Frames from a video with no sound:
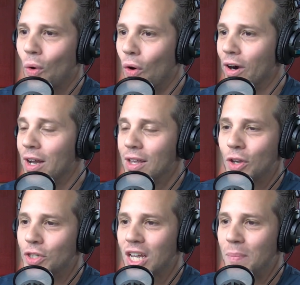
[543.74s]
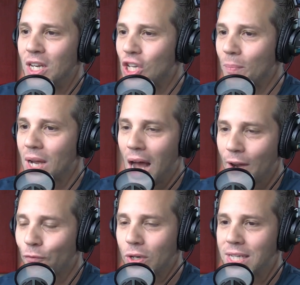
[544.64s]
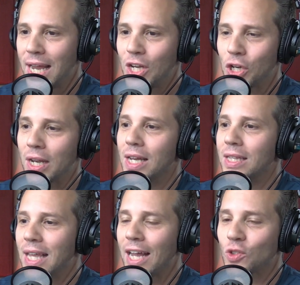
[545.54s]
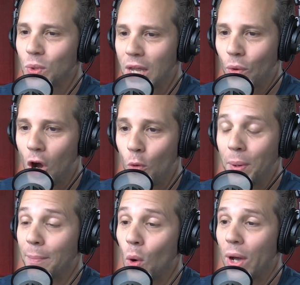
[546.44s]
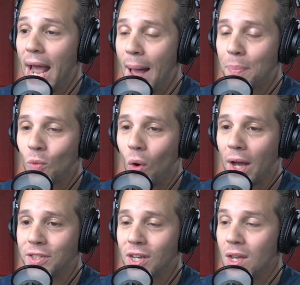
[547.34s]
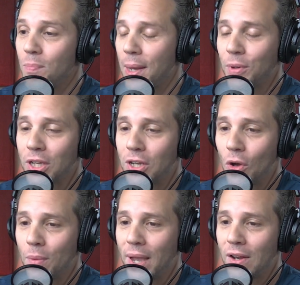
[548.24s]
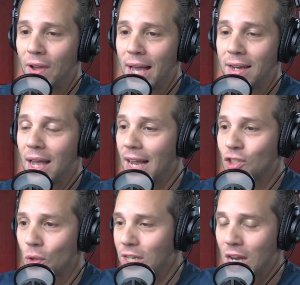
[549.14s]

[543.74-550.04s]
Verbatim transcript: or there's going to be some confrontation. That's what they were hoping. But what happened was people didn't know the main event, and so they